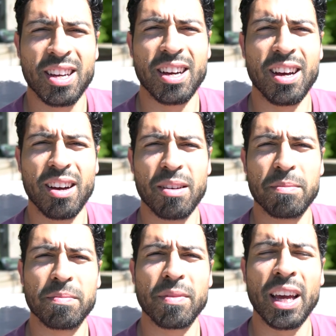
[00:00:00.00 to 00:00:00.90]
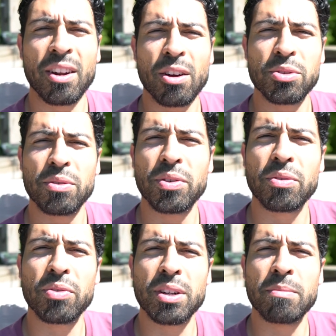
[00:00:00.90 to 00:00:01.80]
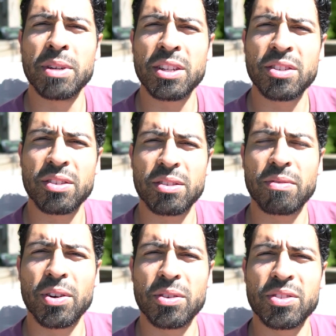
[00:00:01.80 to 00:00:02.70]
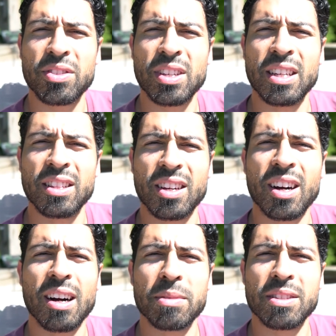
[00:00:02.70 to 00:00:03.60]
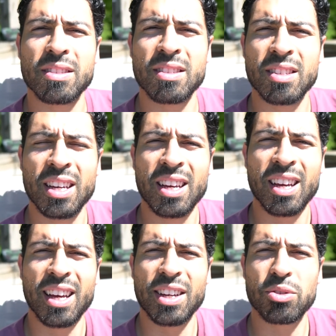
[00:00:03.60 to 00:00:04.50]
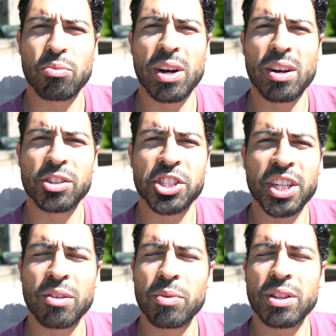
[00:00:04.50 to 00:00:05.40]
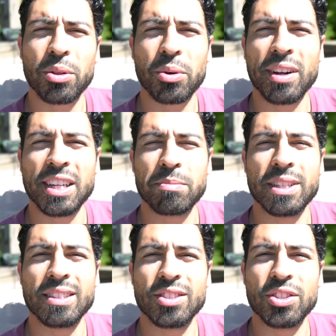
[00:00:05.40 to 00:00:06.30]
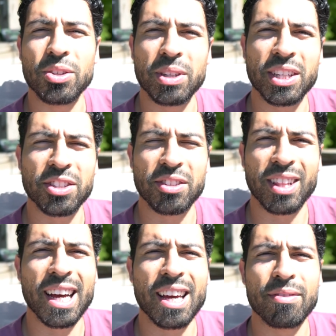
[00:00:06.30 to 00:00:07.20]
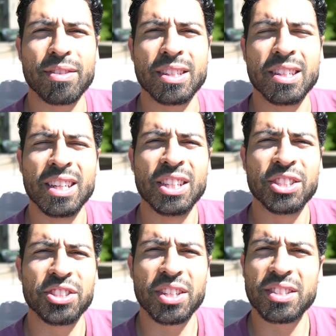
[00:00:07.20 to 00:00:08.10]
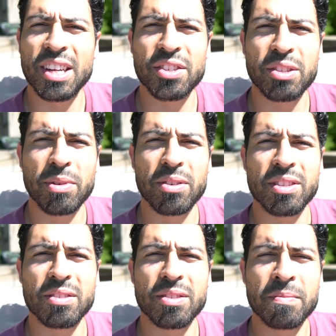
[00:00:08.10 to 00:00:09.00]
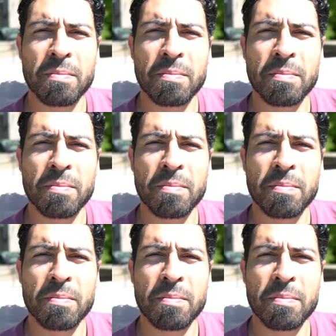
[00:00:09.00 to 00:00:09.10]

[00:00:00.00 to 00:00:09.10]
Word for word: Um, and also feel free to minister to folks in the comments as well. Share what the Lord has been doing in your life and share testimonies.